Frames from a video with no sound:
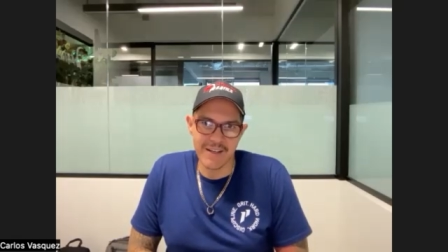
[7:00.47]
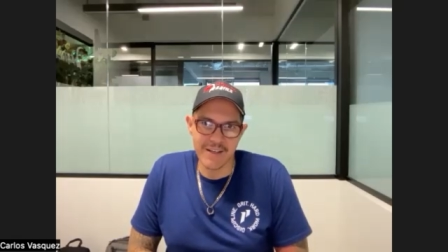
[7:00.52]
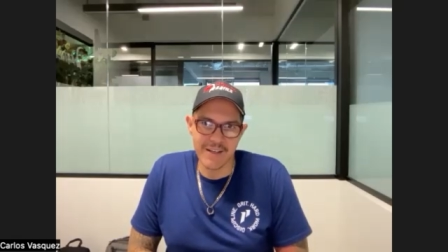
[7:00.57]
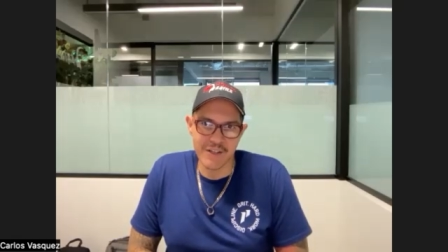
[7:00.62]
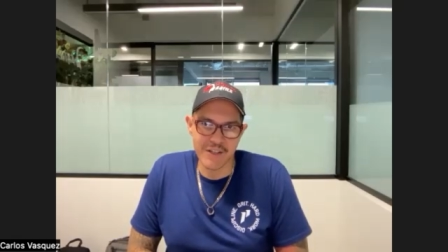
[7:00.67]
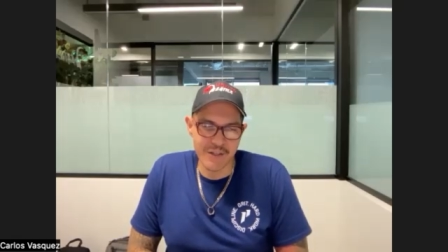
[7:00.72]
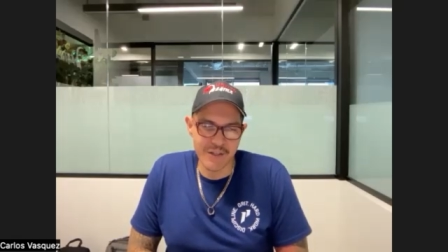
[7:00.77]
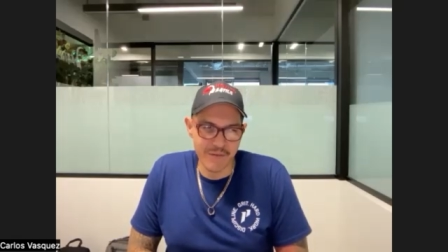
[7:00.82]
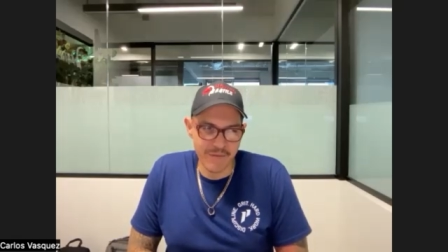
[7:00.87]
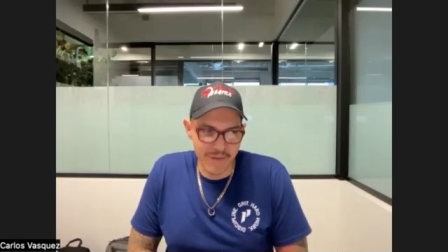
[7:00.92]

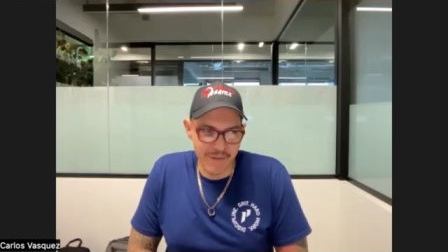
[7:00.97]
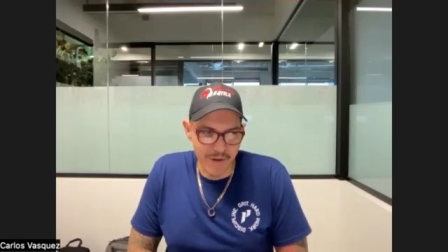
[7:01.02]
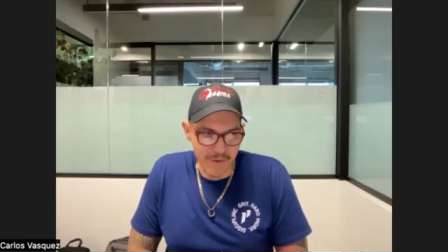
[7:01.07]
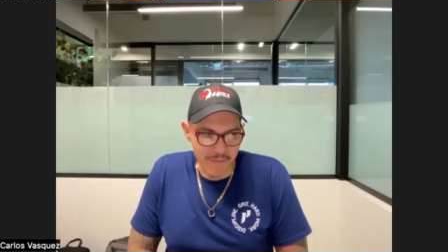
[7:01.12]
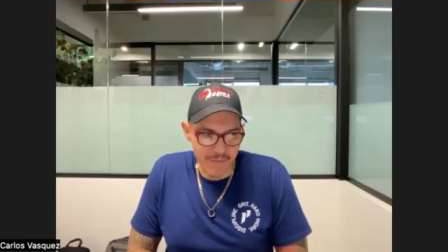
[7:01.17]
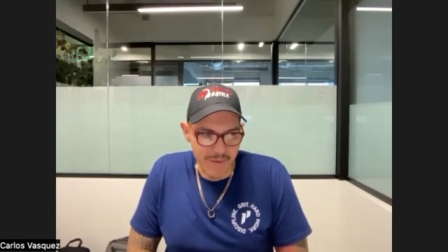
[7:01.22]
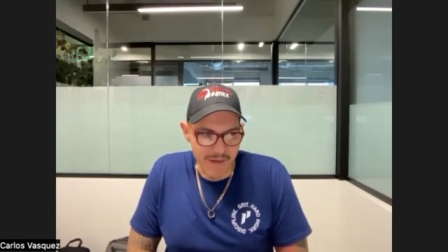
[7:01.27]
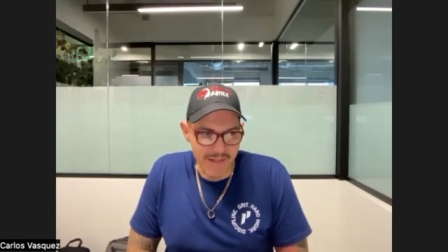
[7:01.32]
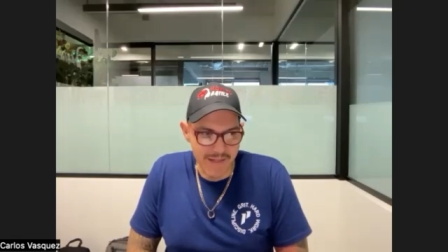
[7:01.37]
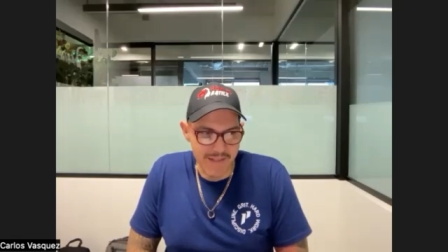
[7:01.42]
shift their
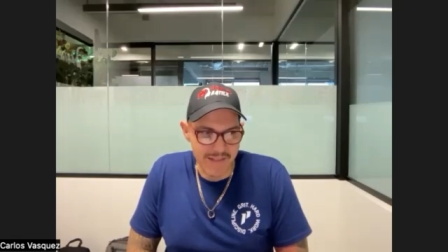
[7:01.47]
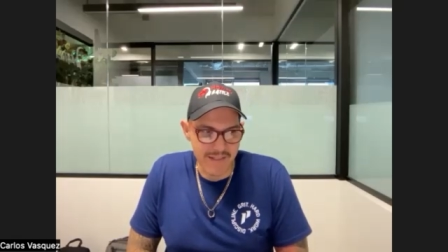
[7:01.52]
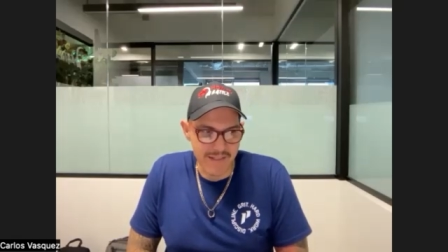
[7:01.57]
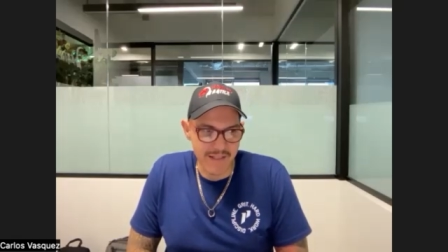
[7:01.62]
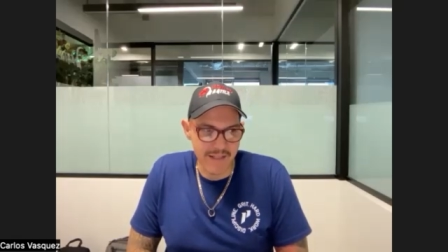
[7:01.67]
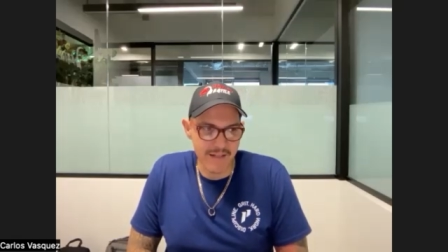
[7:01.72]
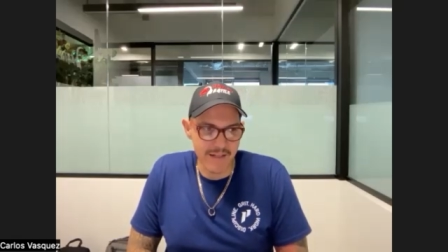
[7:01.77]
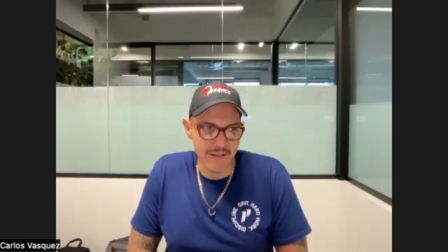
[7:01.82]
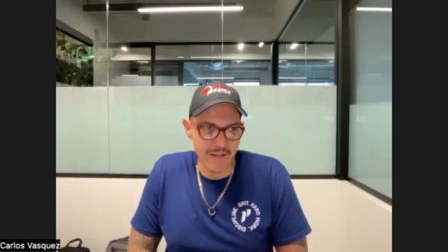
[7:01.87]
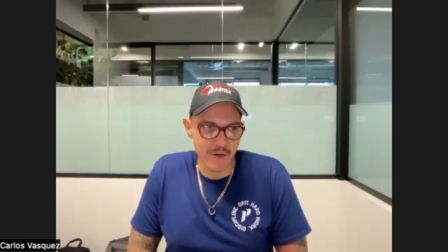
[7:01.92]

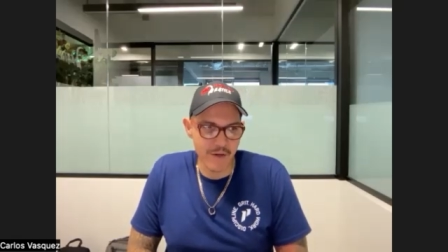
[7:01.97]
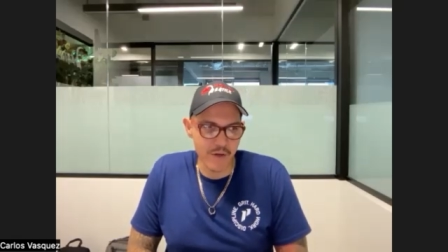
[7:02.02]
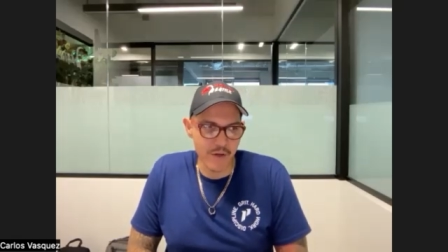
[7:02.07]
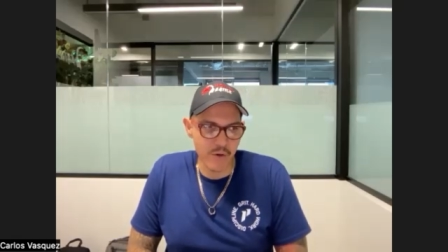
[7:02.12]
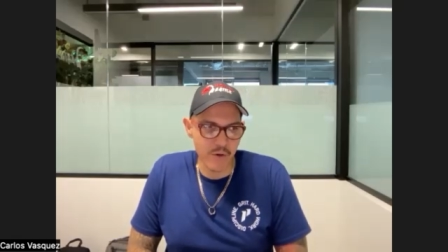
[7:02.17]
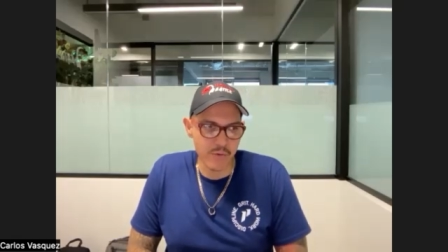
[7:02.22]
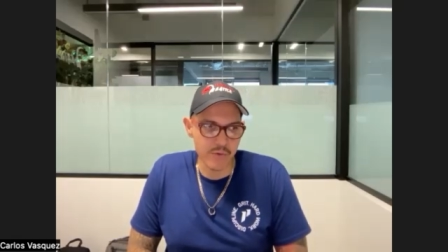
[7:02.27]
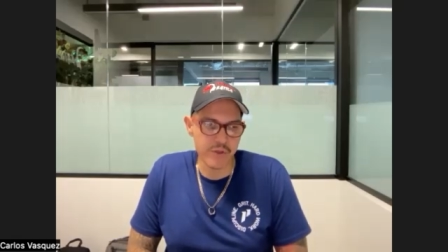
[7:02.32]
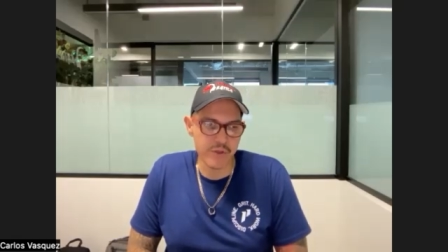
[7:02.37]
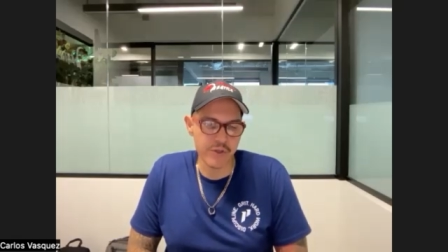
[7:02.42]
mindset and their
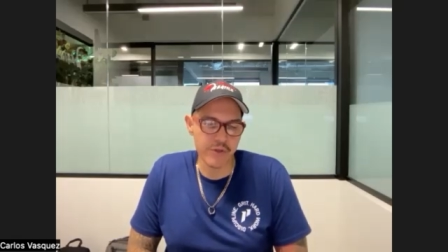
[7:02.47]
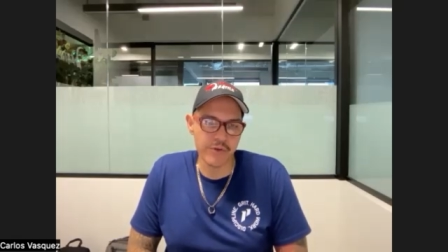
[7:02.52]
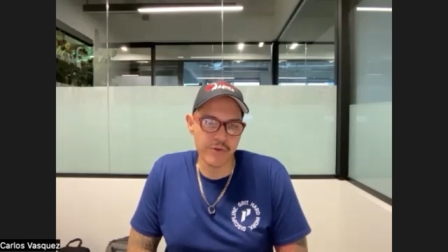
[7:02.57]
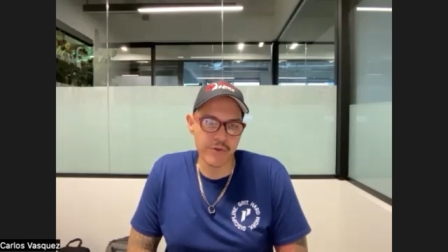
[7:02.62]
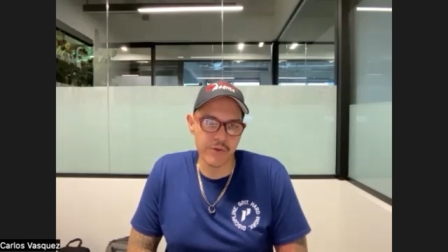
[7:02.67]
culture mm-hmm.